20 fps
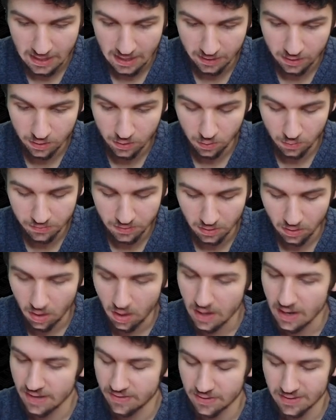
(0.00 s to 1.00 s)
I could go with the
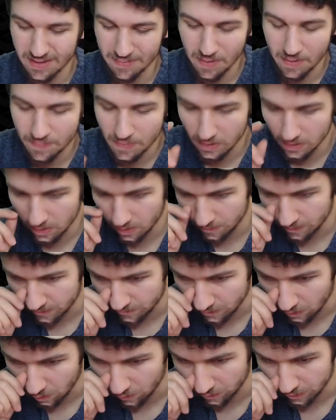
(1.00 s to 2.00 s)
Log. I think that might be a little bit of
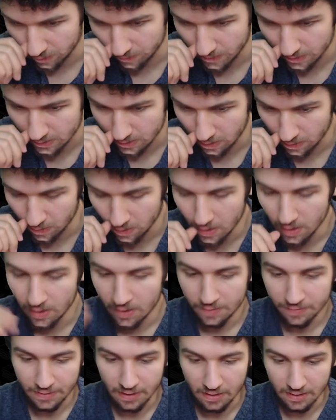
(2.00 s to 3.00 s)
an overcommit, though.
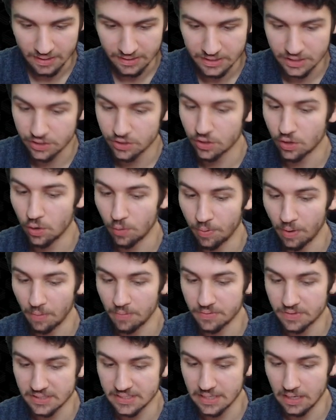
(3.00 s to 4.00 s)
There it is. He's gonna go probably
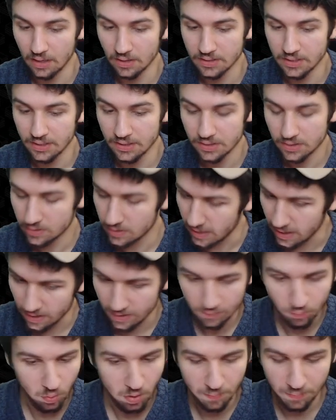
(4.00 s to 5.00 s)
with the Skeletons.
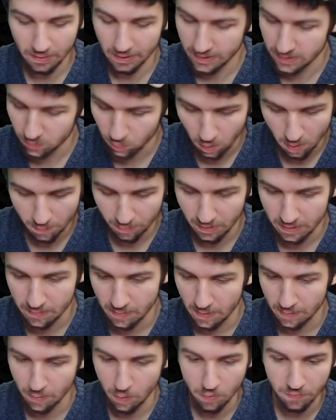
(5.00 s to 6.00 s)
There. Well played
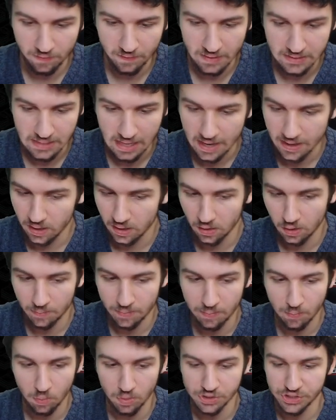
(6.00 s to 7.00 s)
by both of us. I got a little
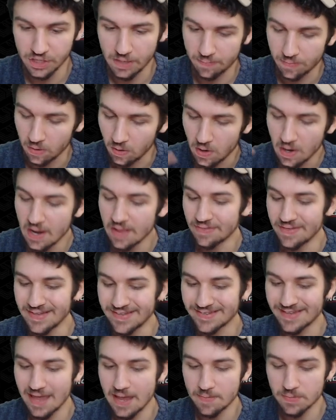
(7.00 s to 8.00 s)
bit more chip, though. This
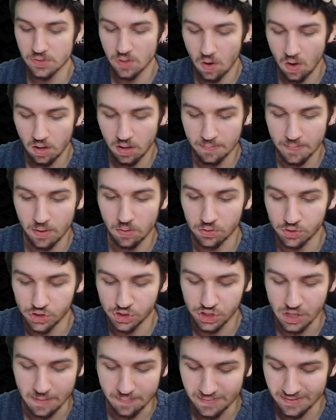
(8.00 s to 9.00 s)
game is all about
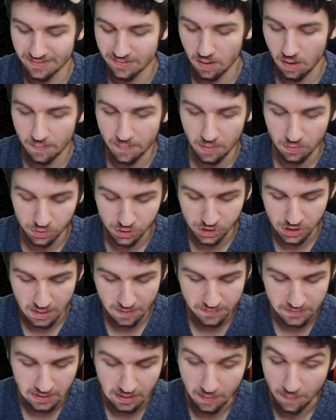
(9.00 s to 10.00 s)
chip. This is all about
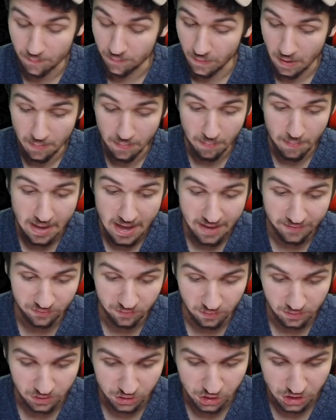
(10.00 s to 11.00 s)
chips, and I'm a
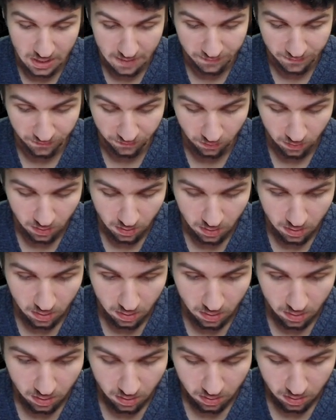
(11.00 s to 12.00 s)
master of the chips.
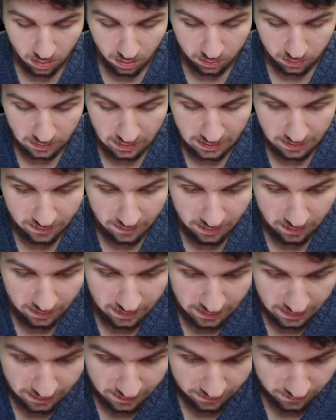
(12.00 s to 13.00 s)
Okay, there
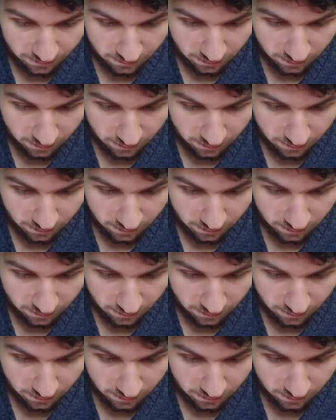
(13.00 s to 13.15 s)
he is.